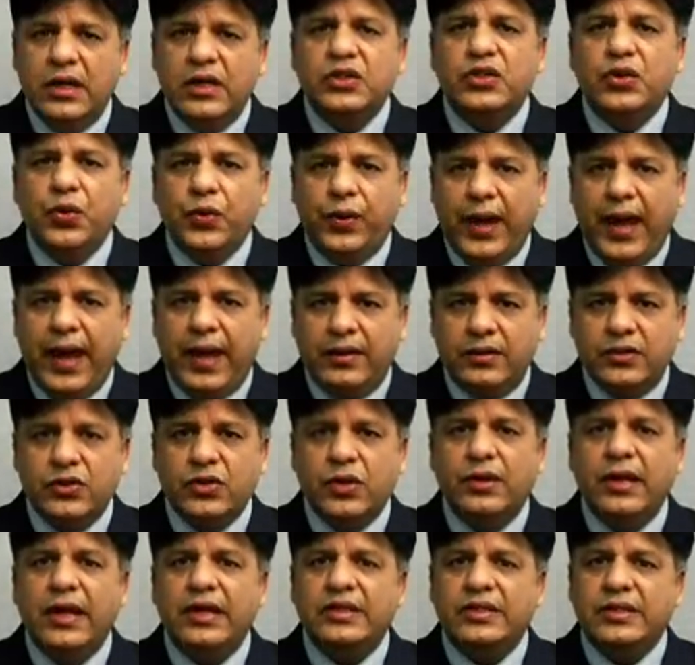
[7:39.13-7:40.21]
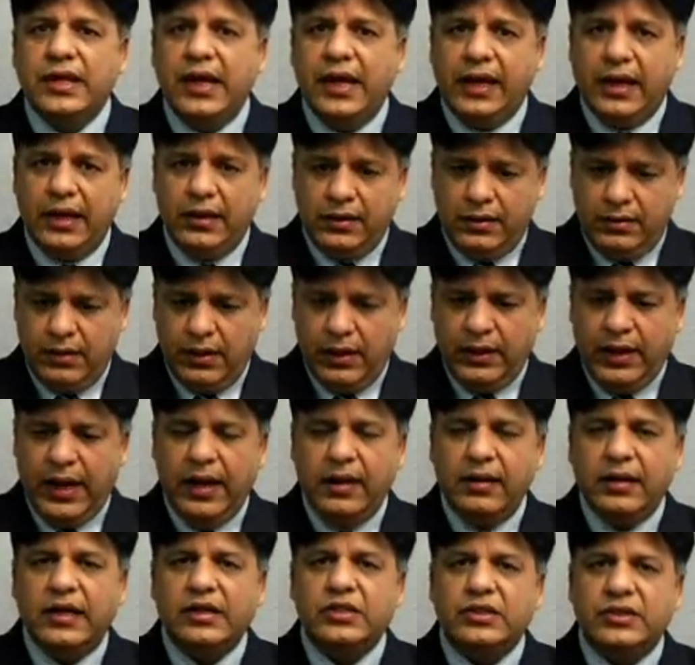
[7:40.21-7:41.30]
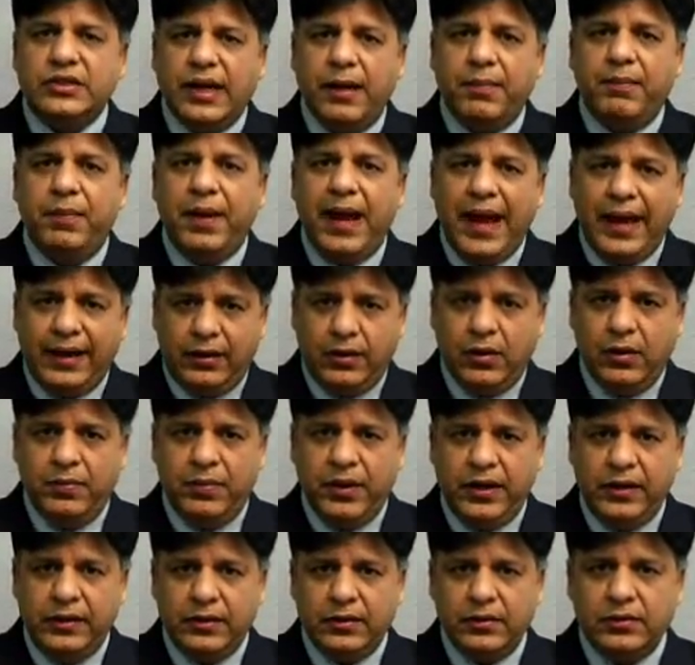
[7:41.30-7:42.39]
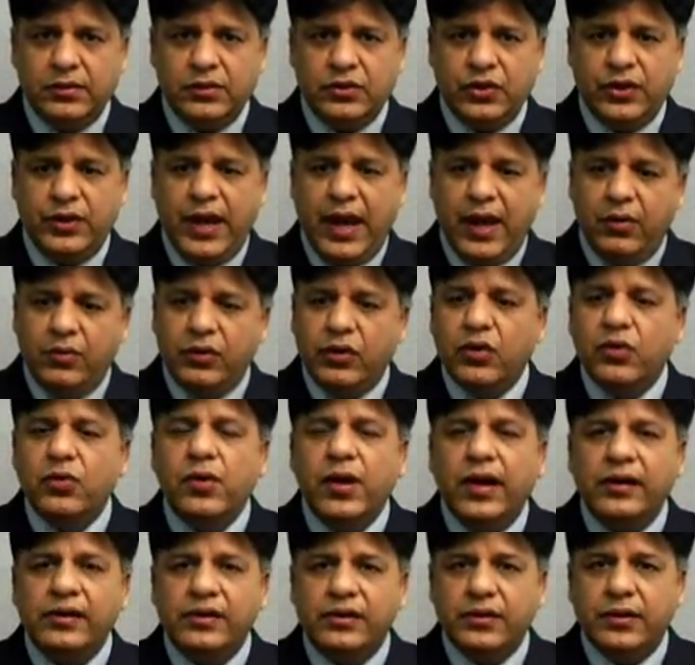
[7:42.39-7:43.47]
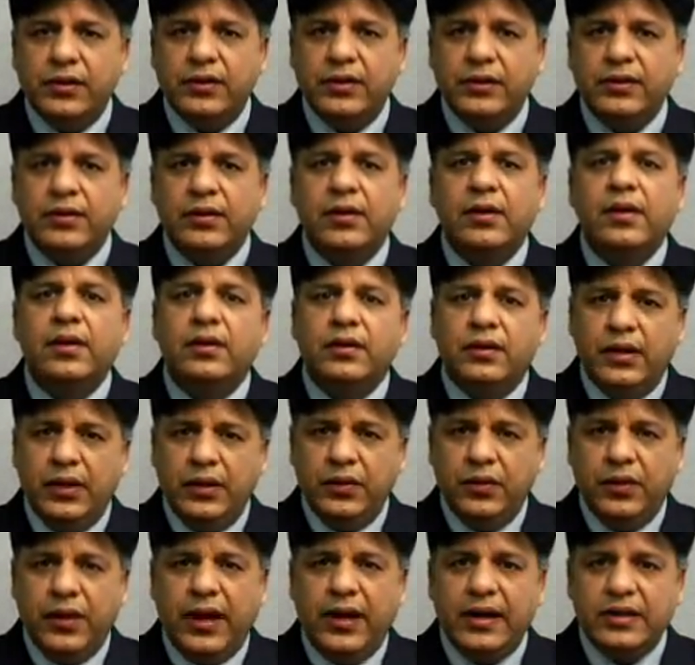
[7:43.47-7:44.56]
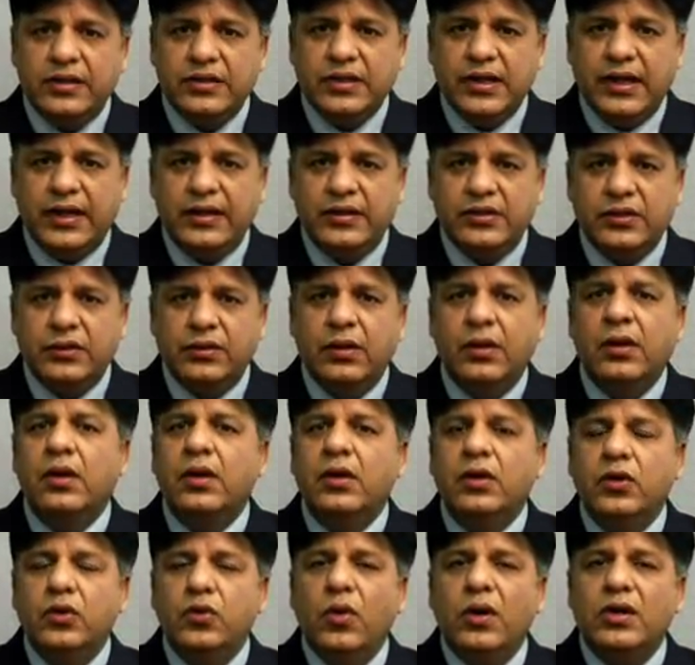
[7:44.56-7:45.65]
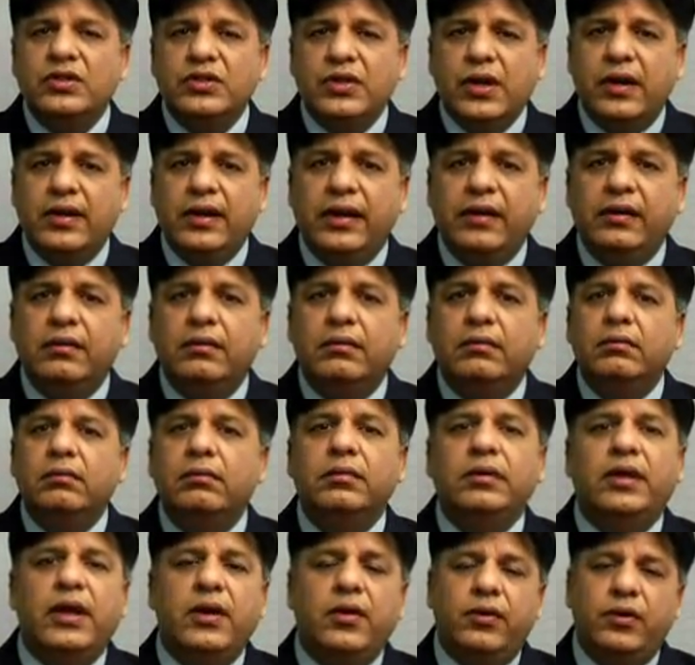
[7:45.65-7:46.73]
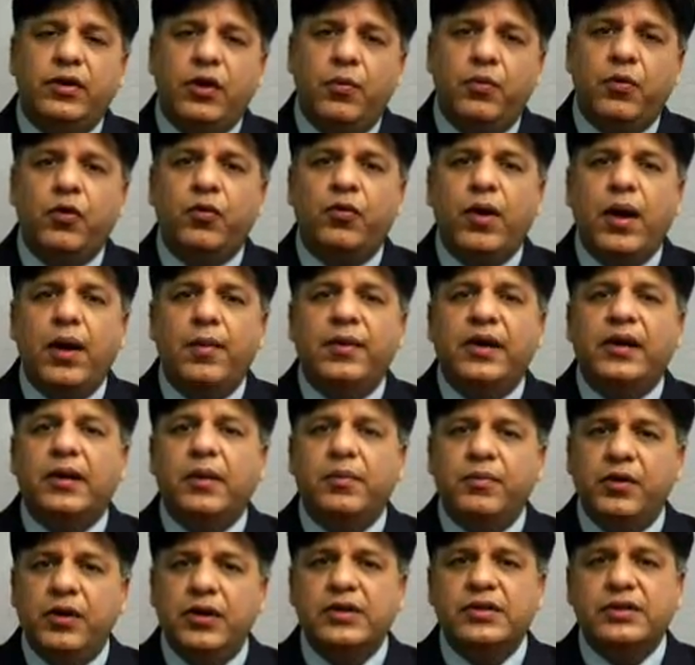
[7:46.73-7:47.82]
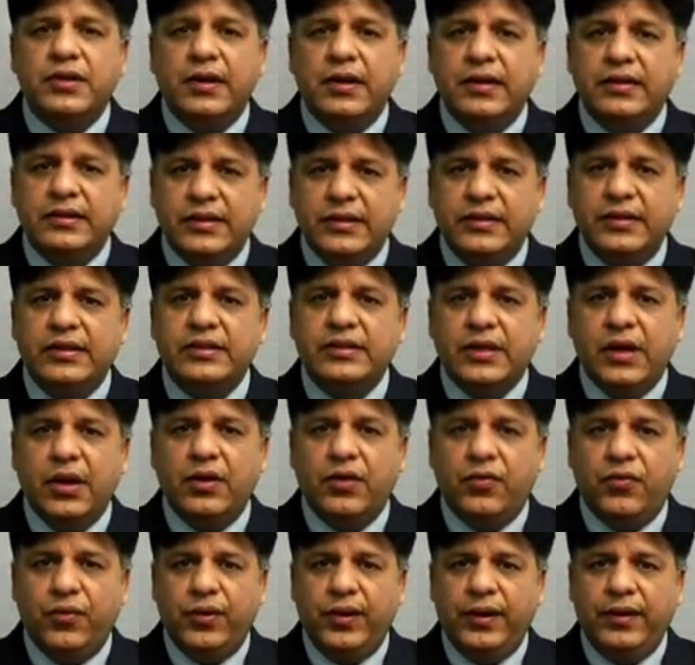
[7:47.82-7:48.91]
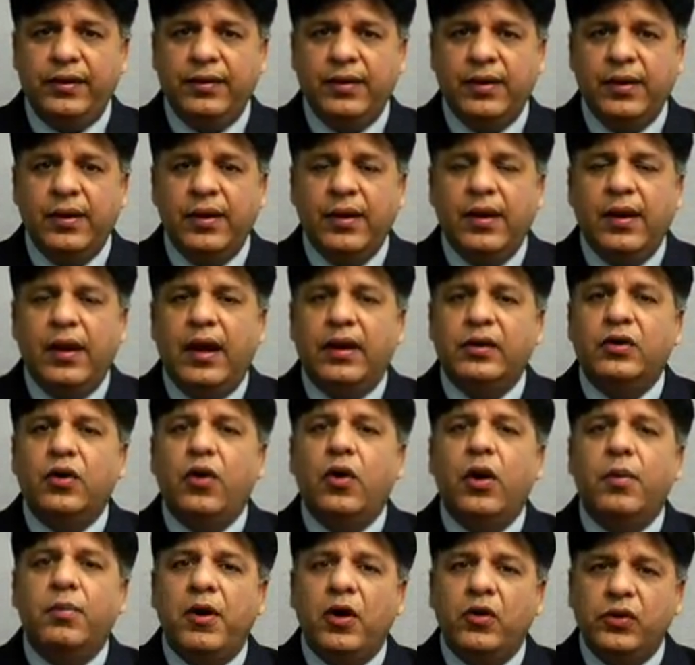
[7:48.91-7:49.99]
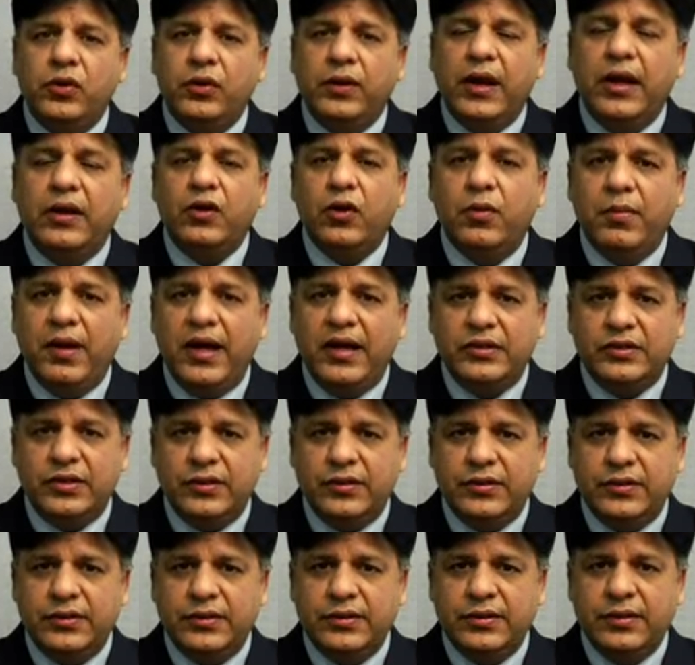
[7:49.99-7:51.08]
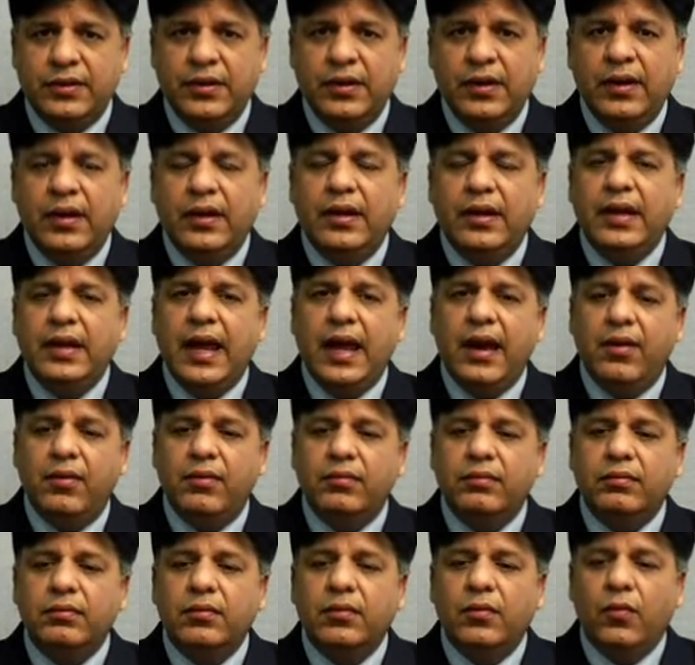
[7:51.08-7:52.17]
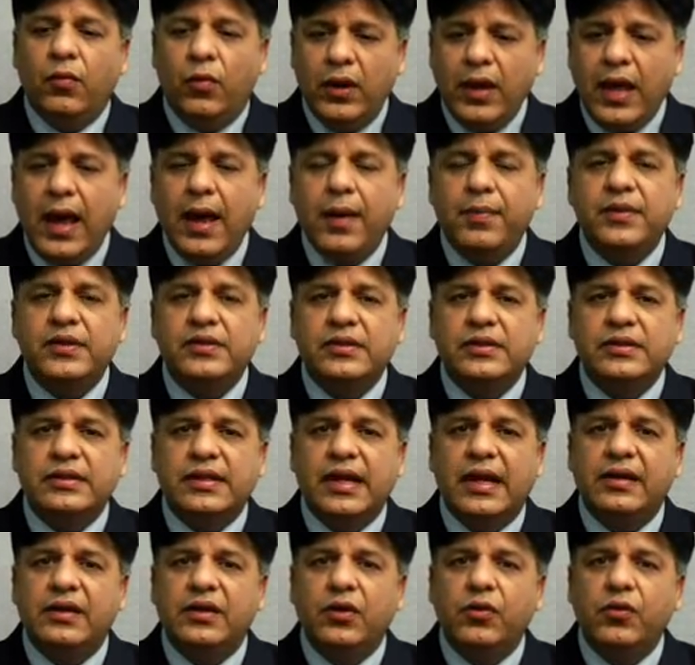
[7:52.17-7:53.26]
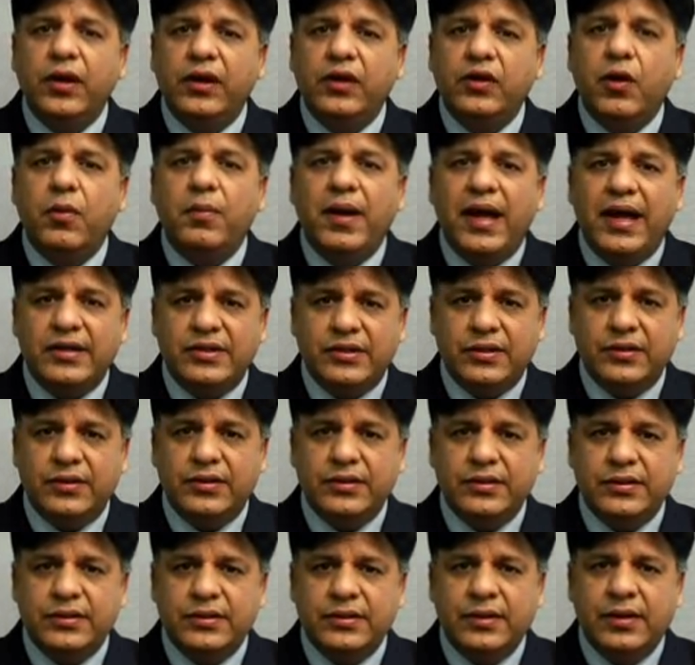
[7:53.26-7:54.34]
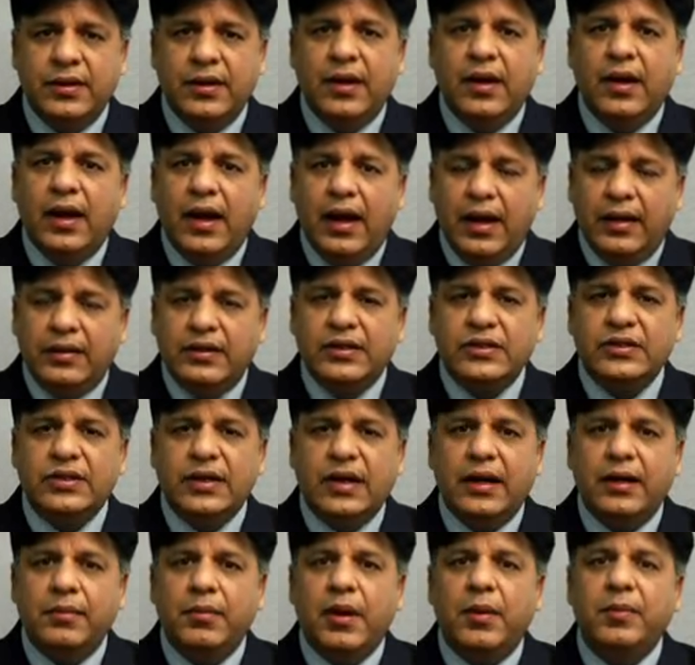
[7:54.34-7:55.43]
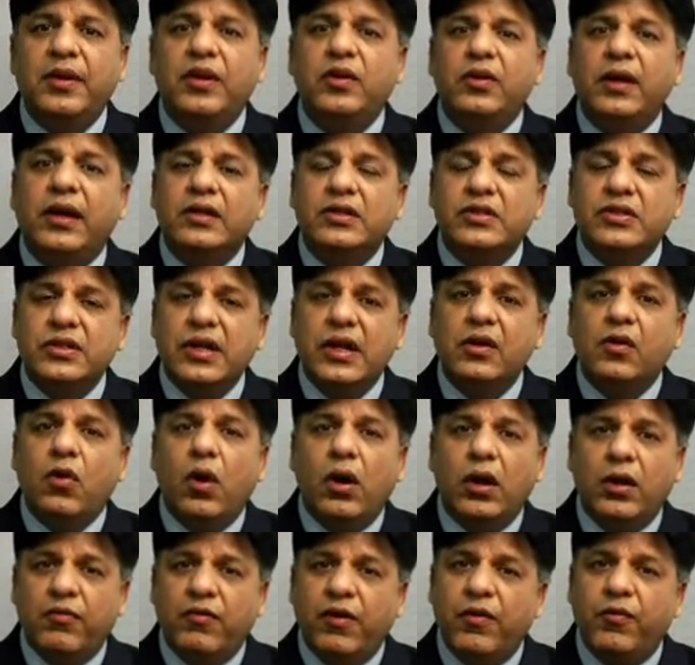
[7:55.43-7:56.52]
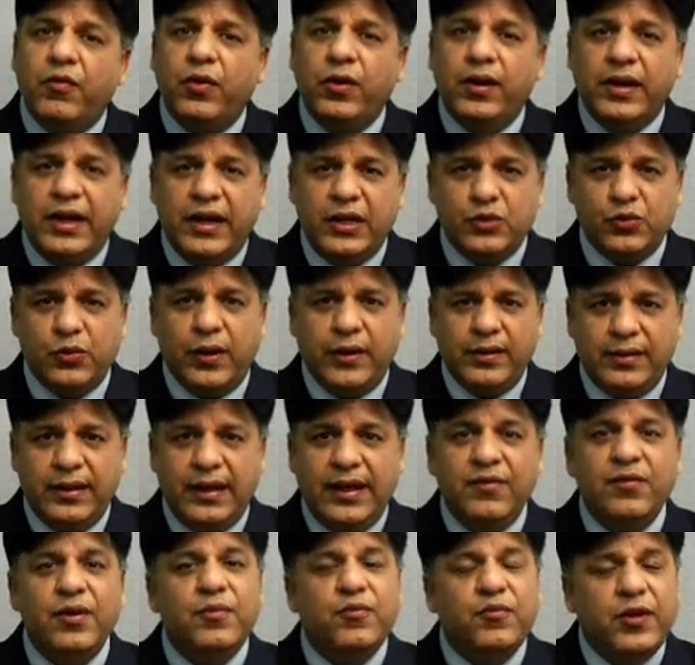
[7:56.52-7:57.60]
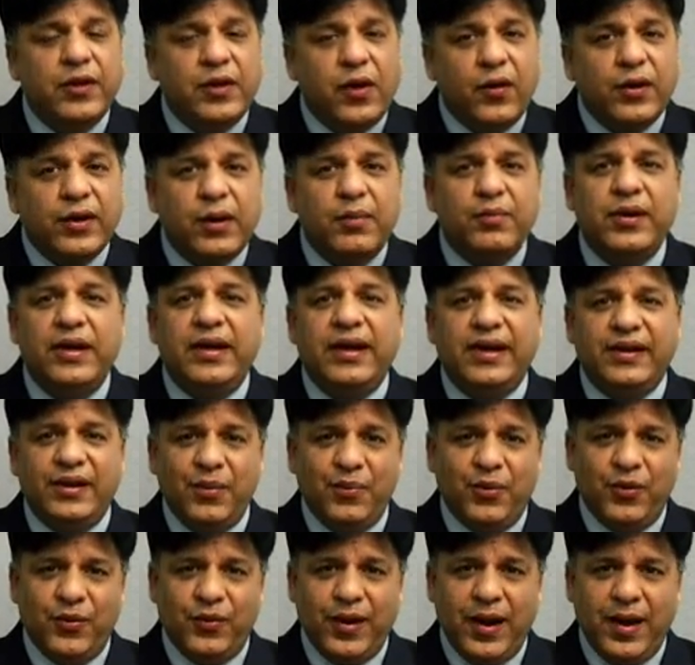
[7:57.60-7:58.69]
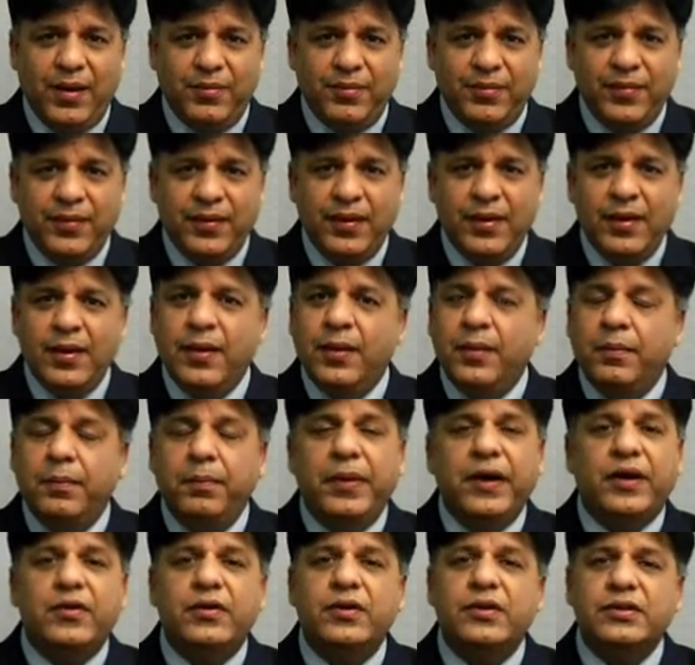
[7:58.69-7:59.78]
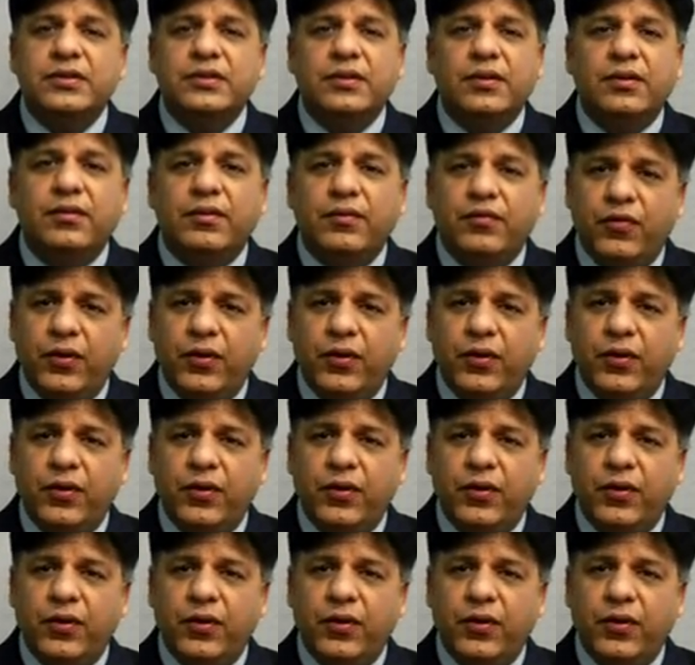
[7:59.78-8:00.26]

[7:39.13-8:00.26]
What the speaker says: Yes, you can. So let's take it again, let's step back a bit. So now you entered the United States. You are studying, your program in computer science in this country, and you're about to get your master's. Now, what happens is that during your master's, at this time, you can still qualify for an H1, even without completing the program. Because,